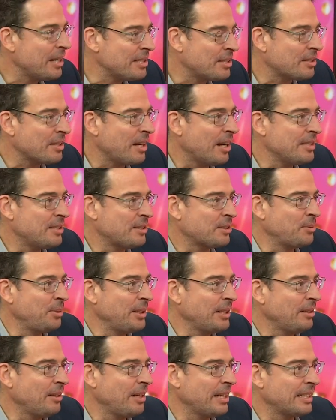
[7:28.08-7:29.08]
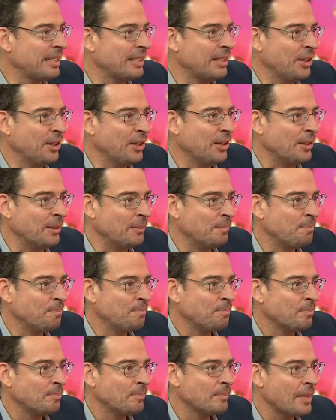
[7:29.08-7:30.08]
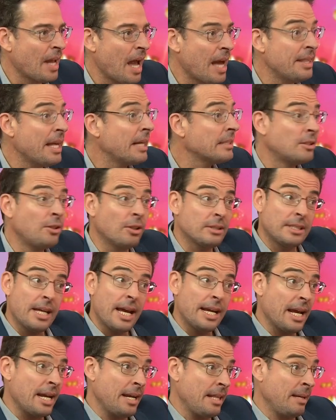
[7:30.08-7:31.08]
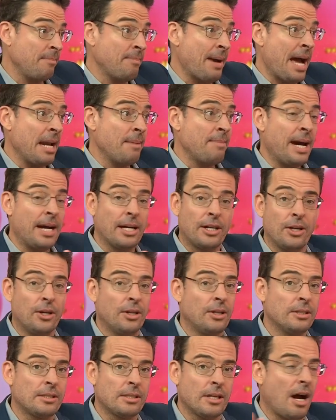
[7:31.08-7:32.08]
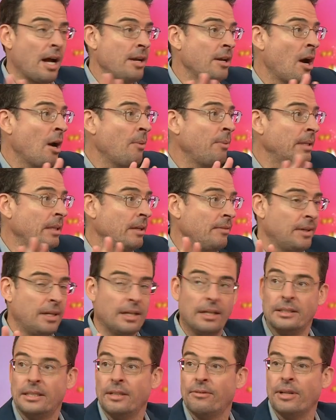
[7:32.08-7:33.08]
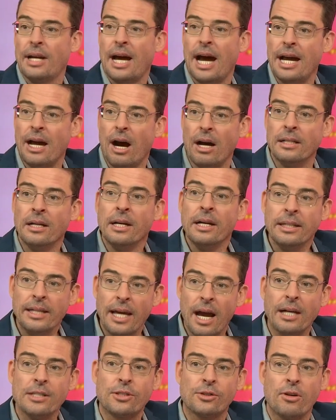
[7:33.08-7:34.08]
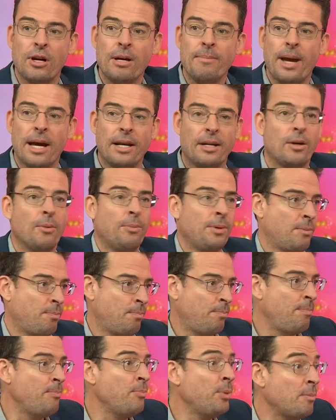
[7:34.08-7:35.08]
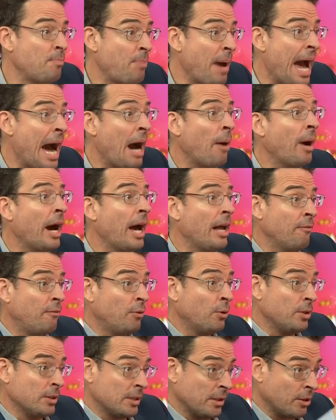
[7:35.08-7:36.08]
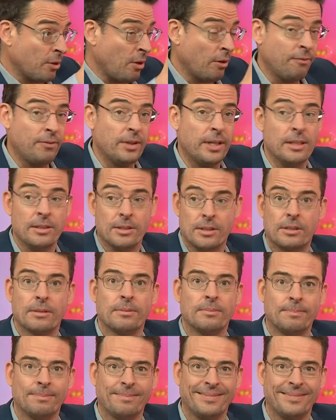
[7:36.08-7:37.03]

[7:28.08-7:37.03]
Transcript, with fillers: I, I squeal like a girl. Mm. And that's not saying anything bad about girls. No. I know we live in a different. I, I, yeah, I scream at a girl with, with power and force and confidence.